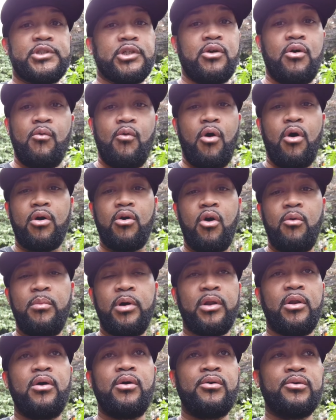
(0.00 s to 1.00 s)
So don't walk
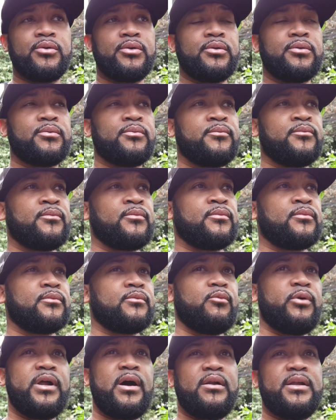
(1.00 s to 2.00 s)
home alone
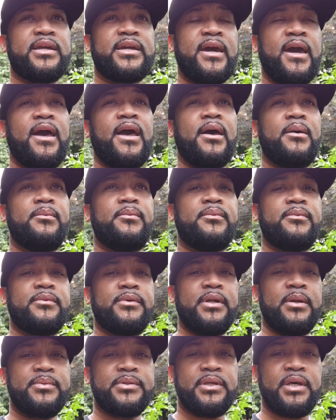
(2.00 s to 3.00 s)
without a cab,
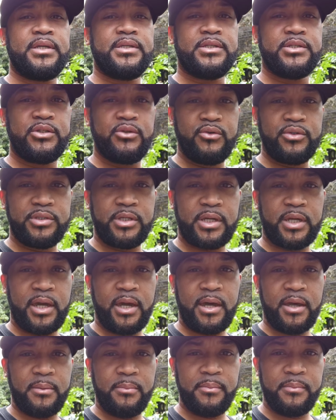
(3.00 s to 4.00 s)
you know what I'm saying? Just use your
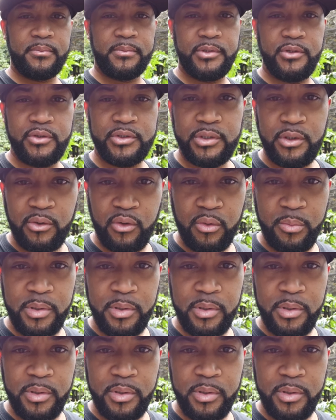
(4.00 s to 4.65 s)
cab, use your